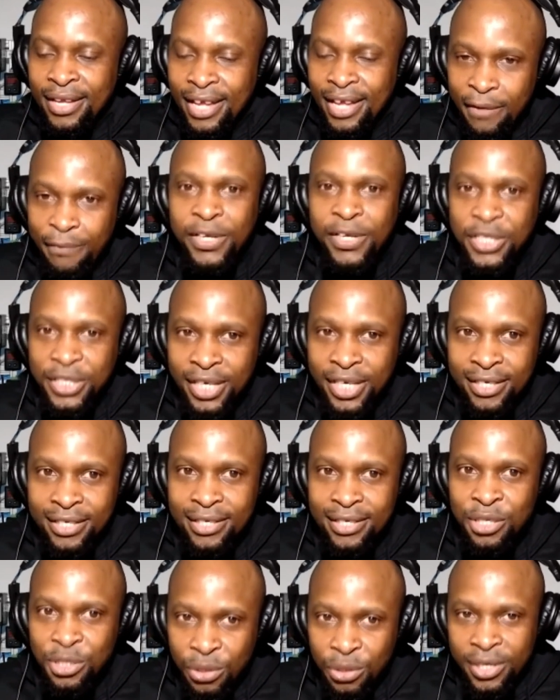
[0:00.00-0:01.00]
efficient
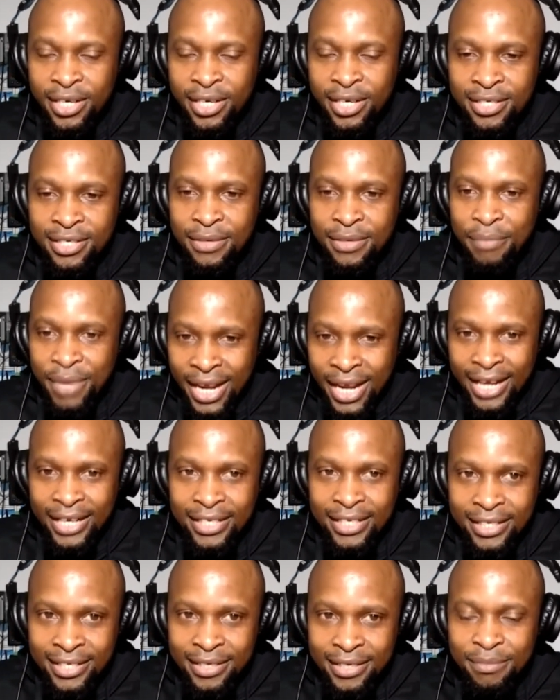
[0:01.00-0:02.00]
storage
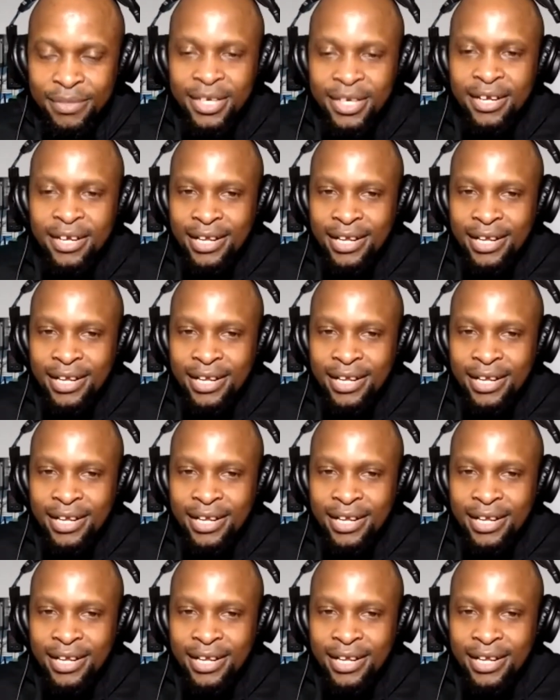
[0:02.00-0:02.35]
mechanism